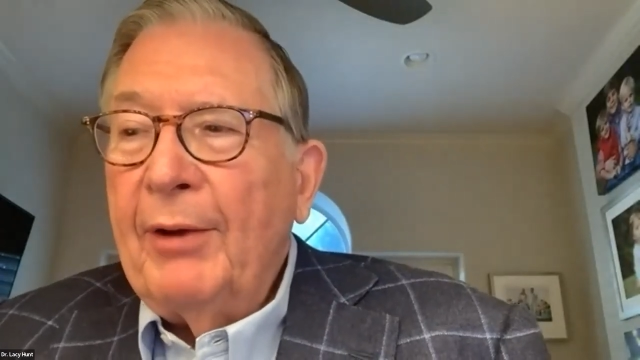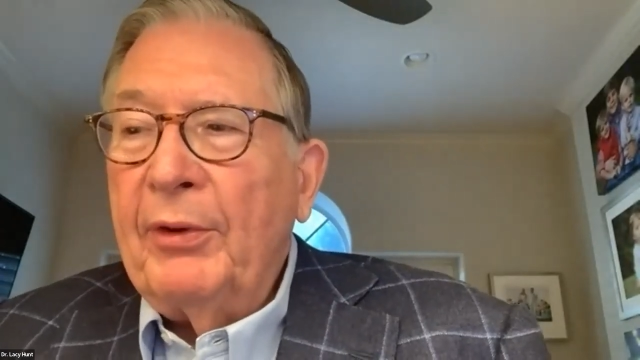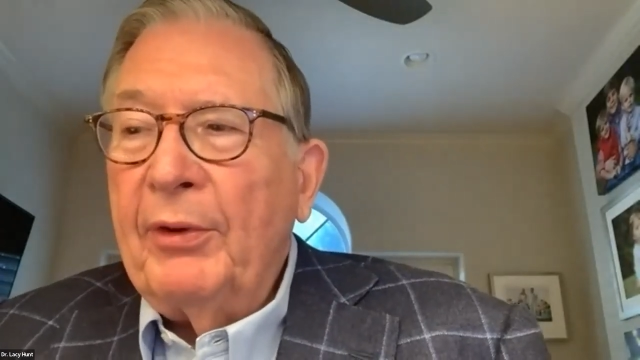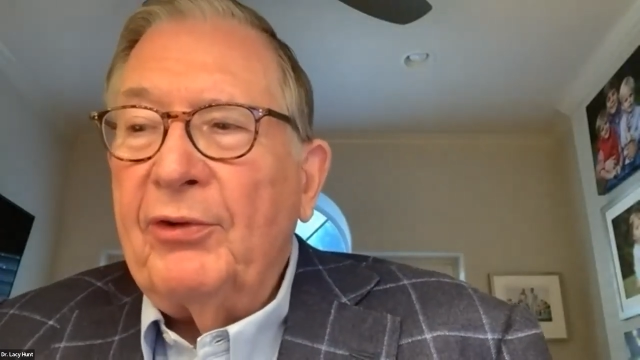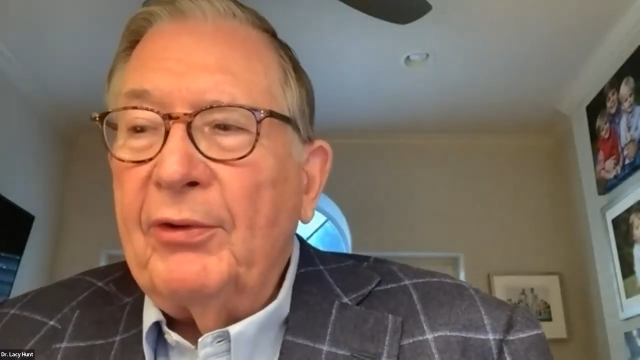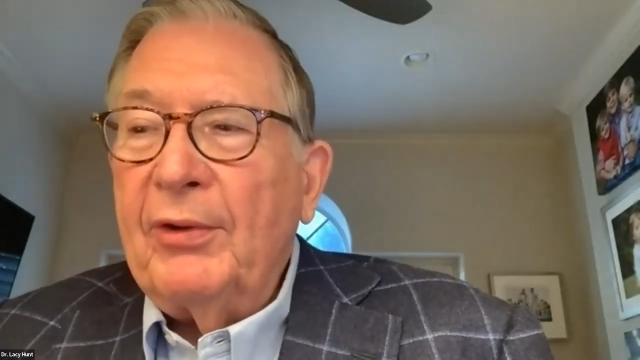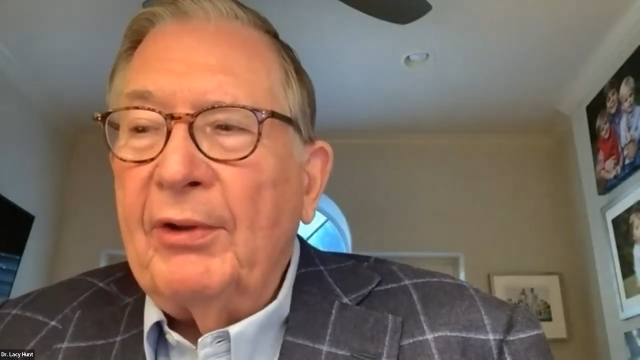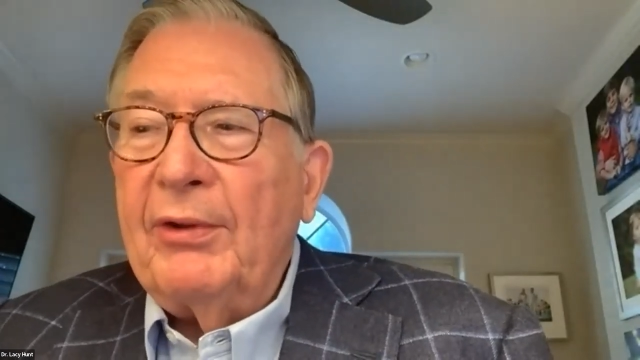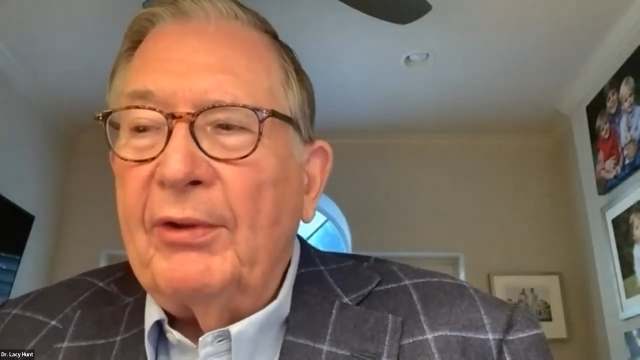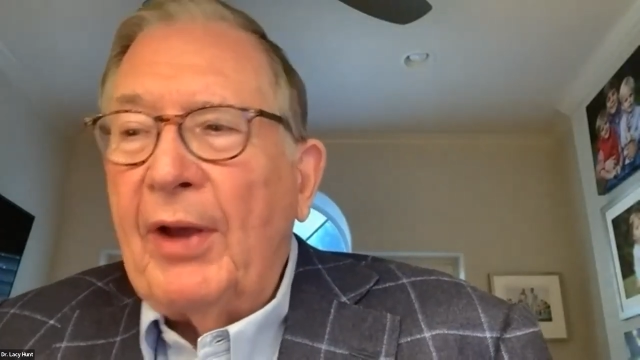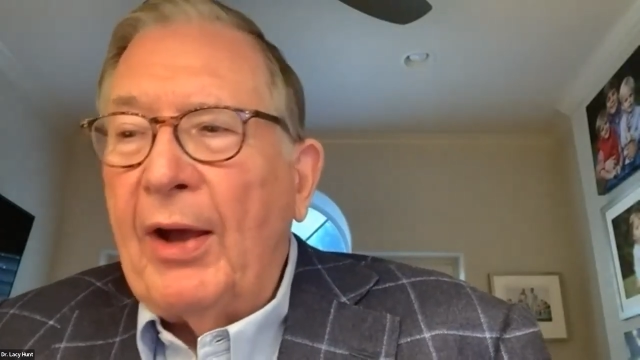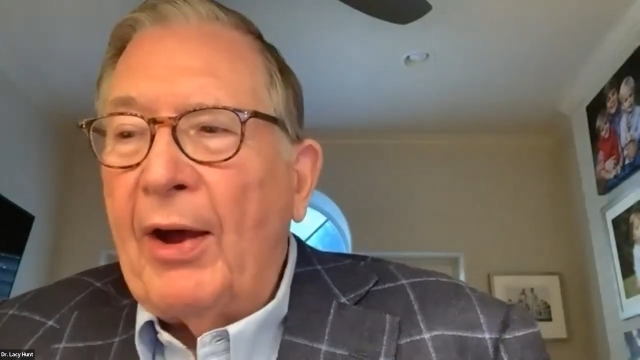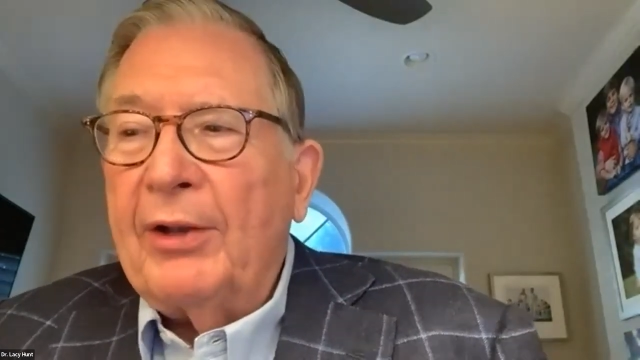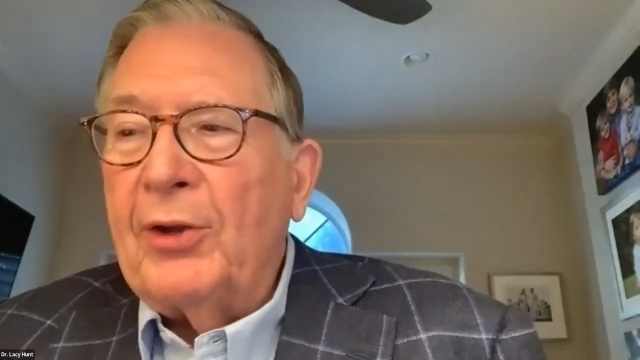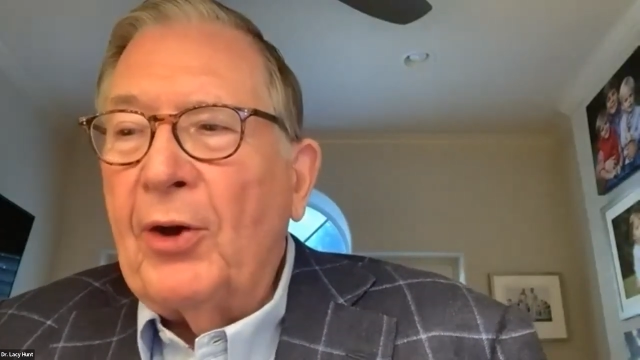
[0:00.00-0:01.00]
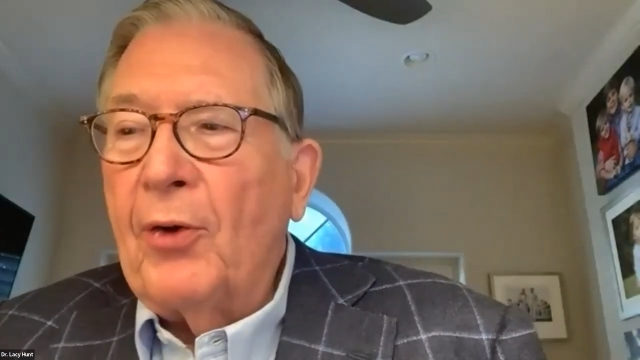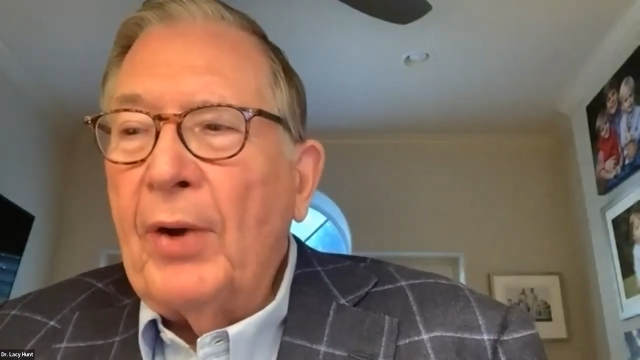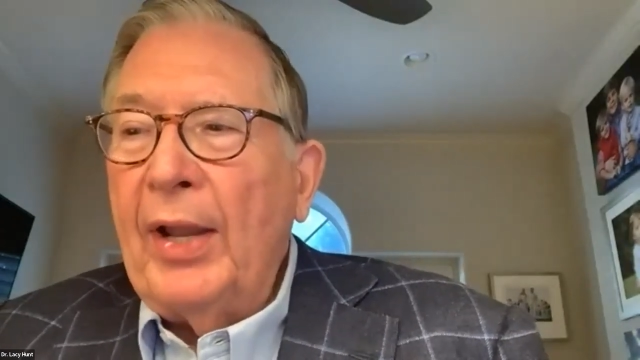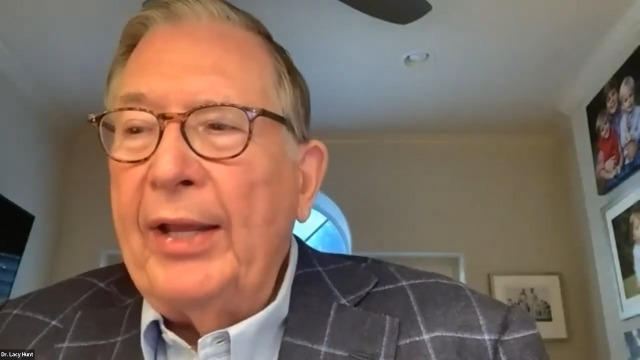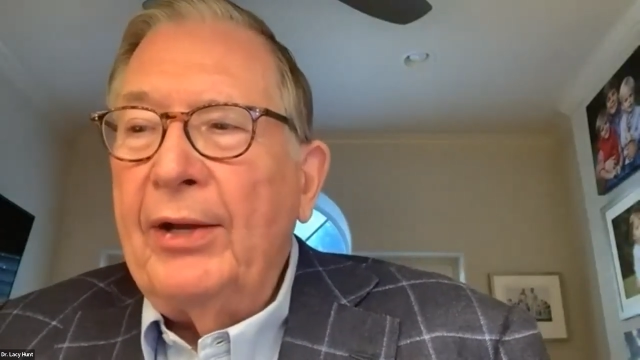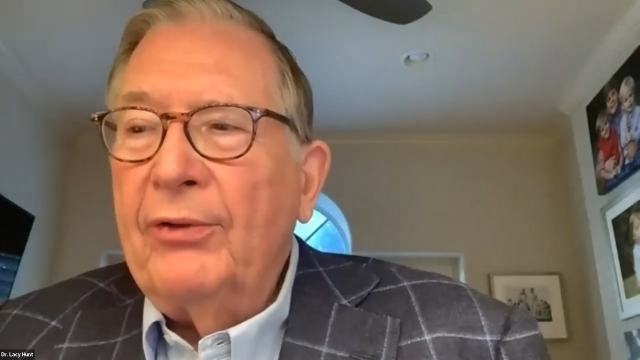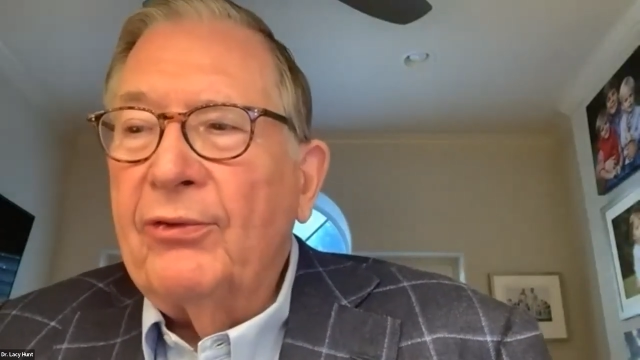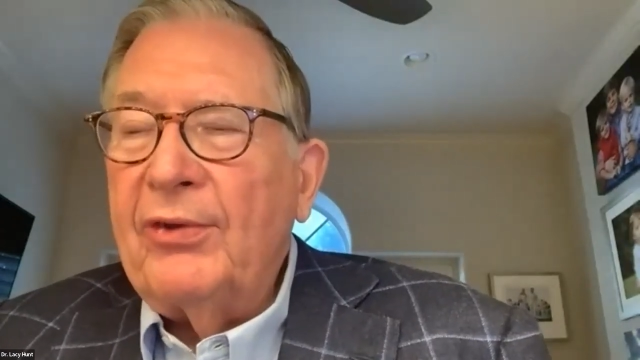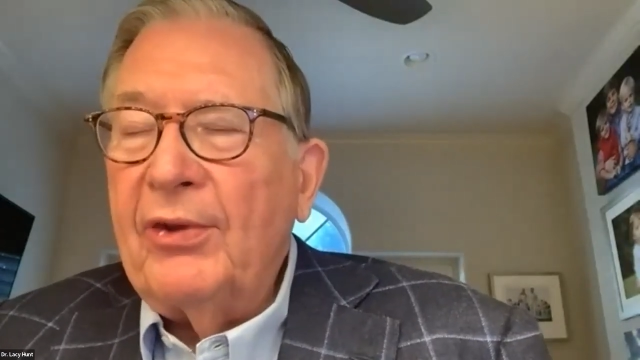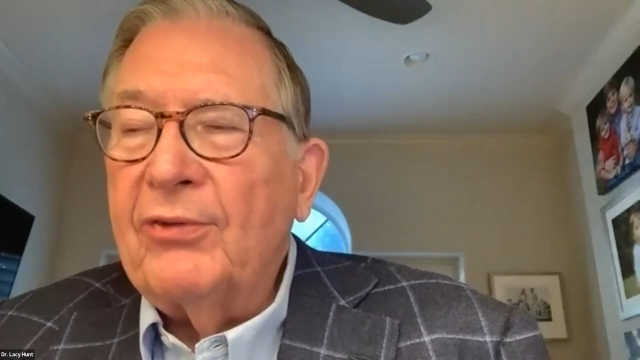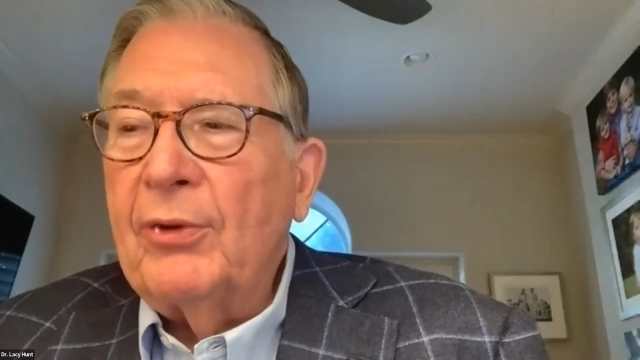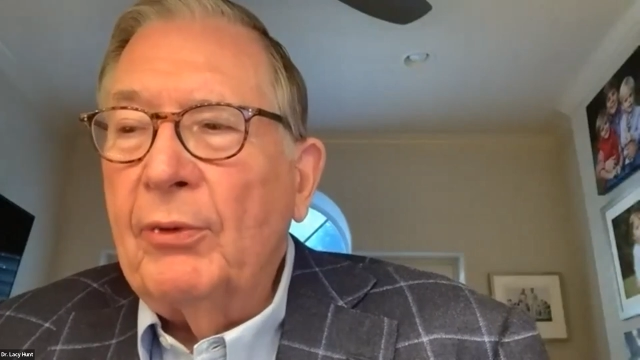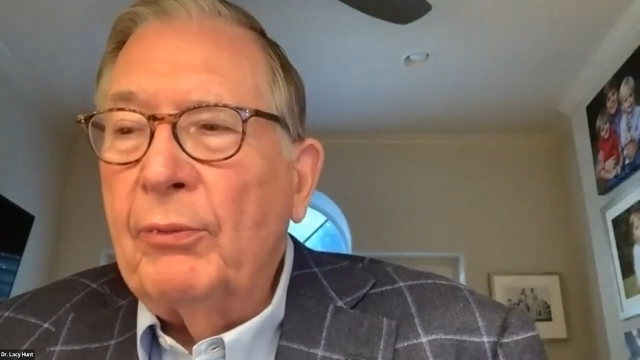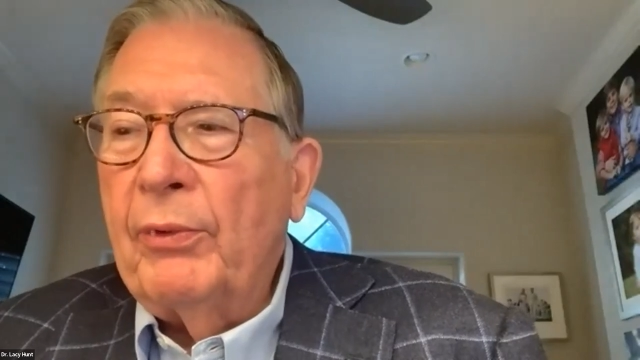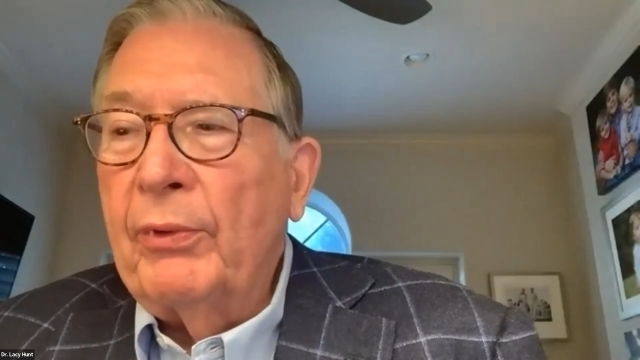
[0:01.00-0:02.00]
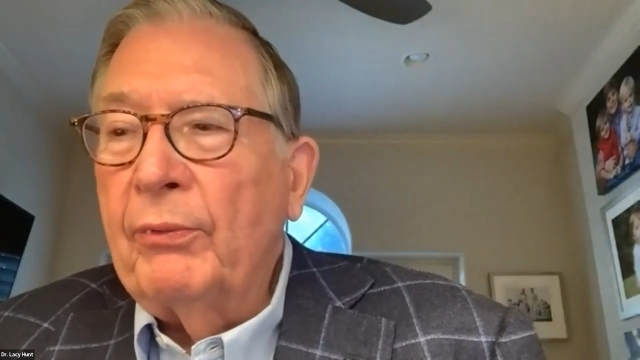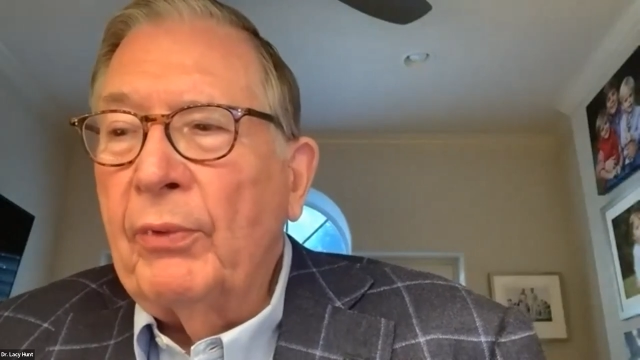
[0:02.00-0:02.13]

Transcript: which is uh, totally consistent with